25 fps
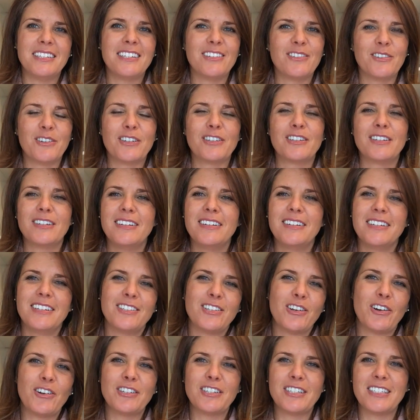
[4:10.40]
or it was
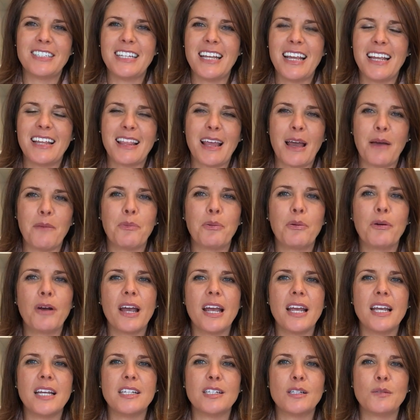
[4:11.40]
hard to take that
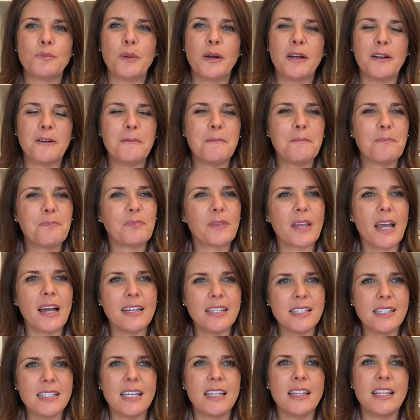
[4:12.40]
praise, but I
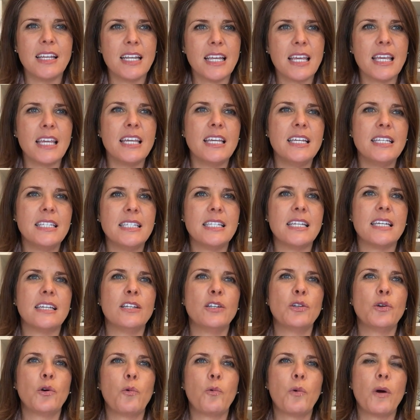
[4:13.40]
said that he
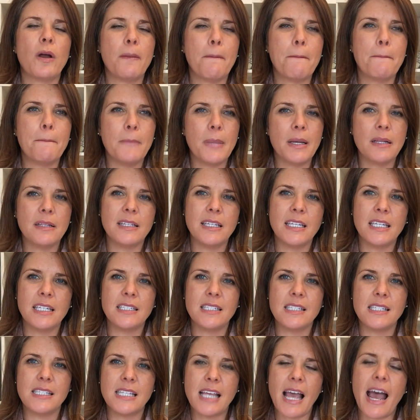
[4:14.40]
did what
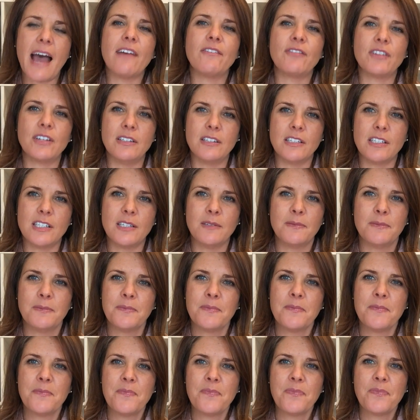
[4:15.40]
millions haven't,
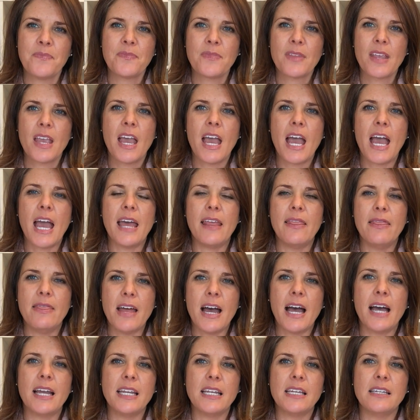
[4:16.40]
and
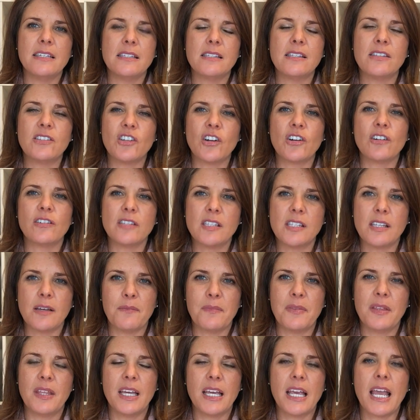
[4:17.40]
that is start
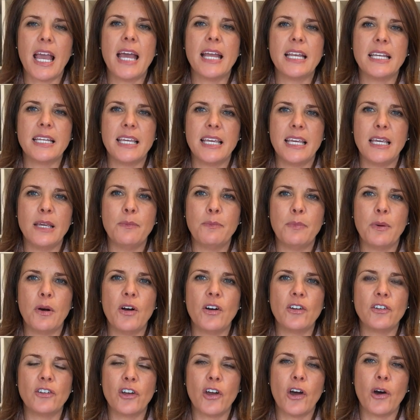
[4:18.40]
something and keep
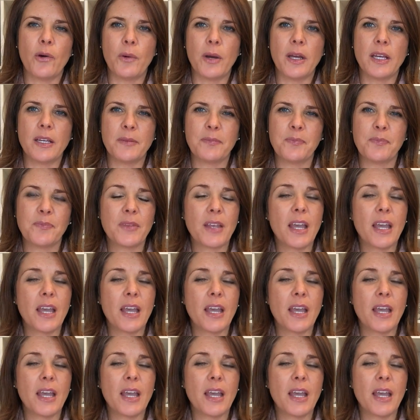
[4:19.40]
on going.